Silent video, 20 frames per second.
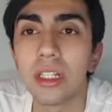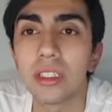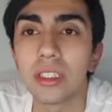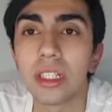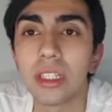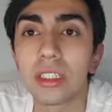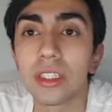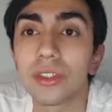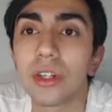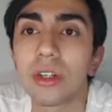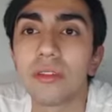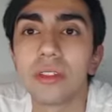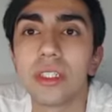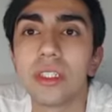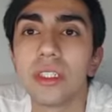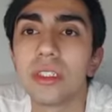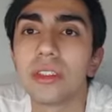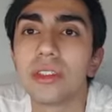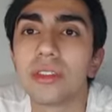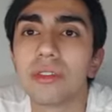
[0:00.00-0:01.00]
that
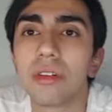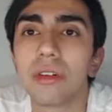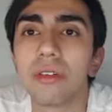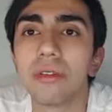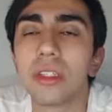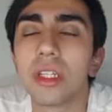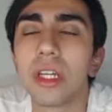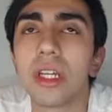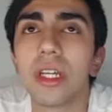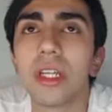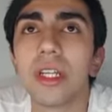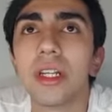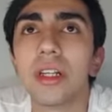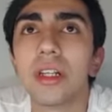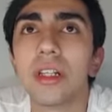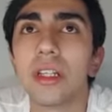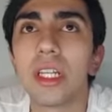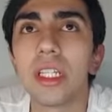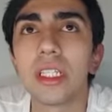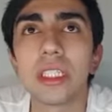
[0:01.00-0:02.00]
travel through the
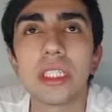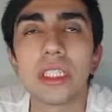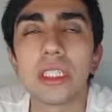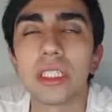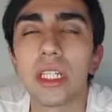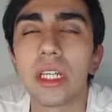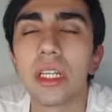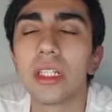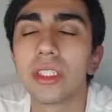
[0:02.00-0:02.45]
earth layers.